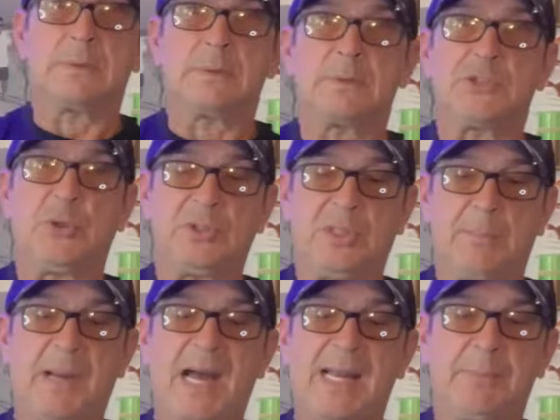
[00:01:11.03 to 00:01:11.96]
So at the
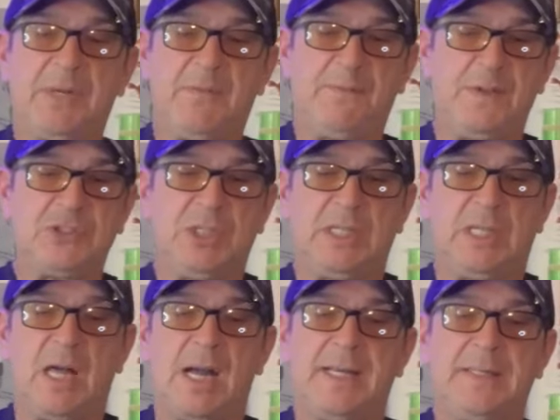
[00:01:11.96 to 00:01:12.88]
bottom of the fishing
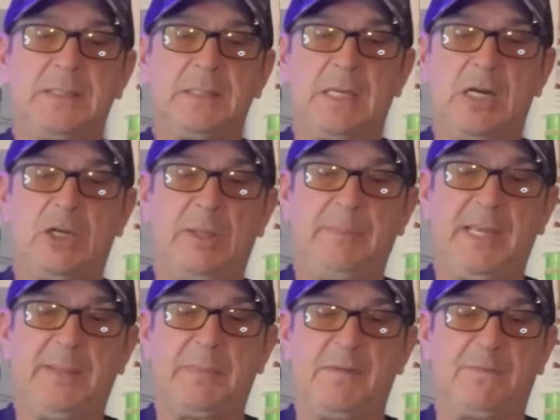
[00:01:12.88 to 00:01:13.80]
line, I'm going to
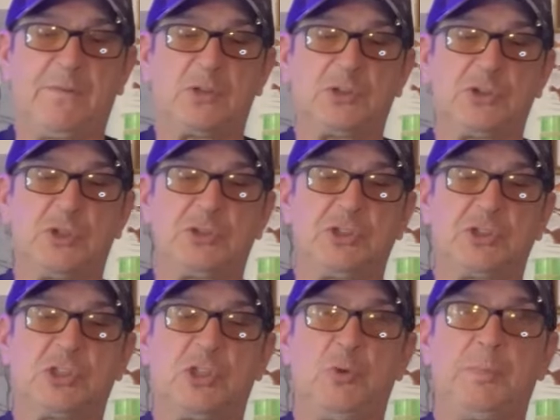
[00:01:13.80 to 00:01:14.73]
make my first
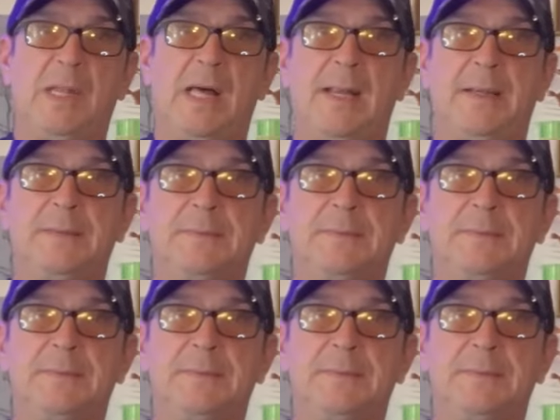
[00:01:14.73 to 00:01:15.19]
surgeon's loop knot.